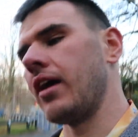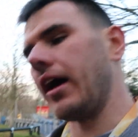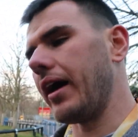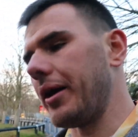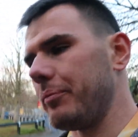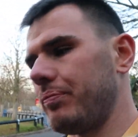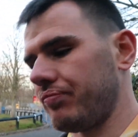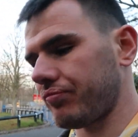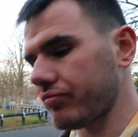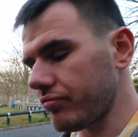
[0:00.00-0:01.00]

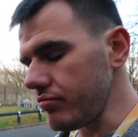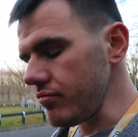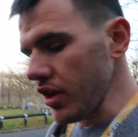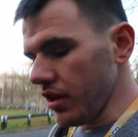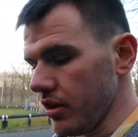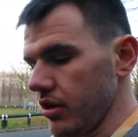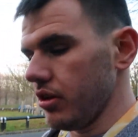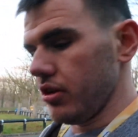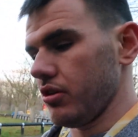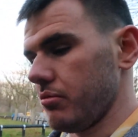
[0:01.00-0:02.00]

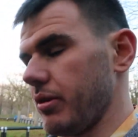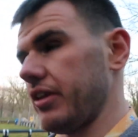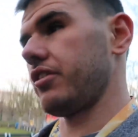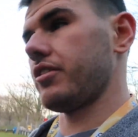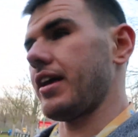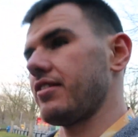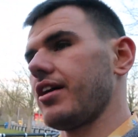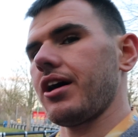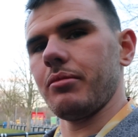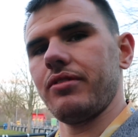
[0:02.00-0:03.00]
But it's a good day to
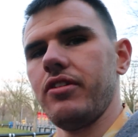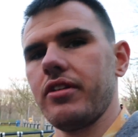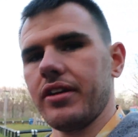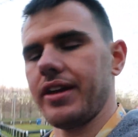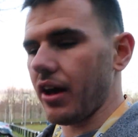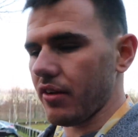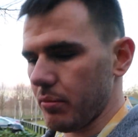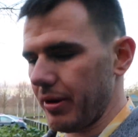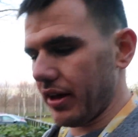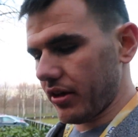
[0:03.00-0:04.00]
come. If you can get over
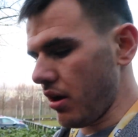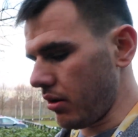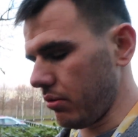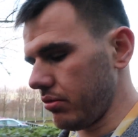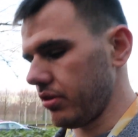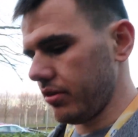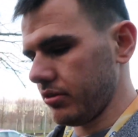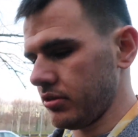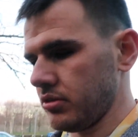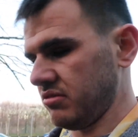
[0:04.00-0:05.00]
being cold,
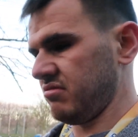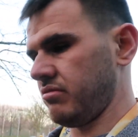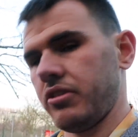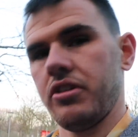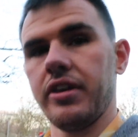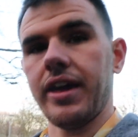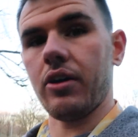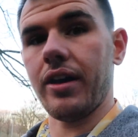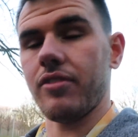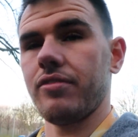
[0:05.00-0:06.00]
you can get
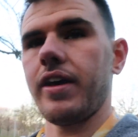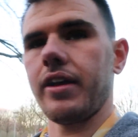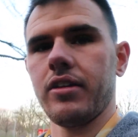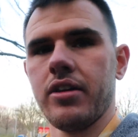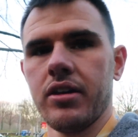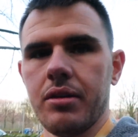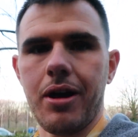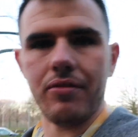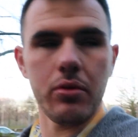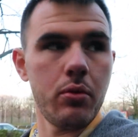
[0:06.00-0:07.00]
on everything
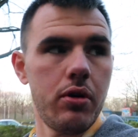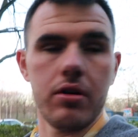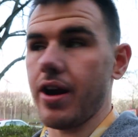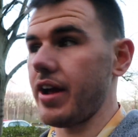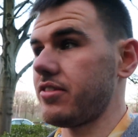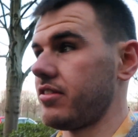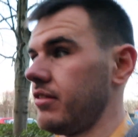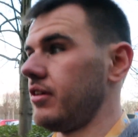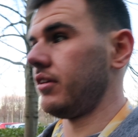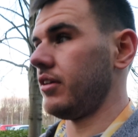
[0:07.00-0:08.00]
apart from the water rides
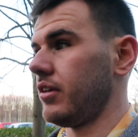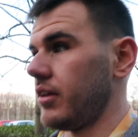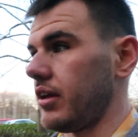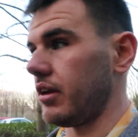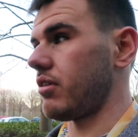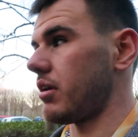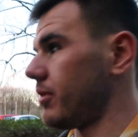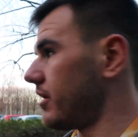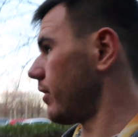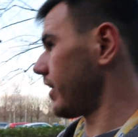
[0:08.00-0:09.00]

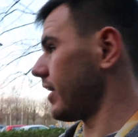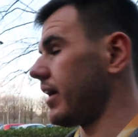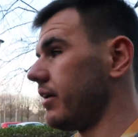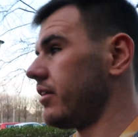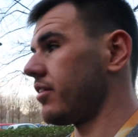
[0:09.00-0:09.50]
incredibly quickly.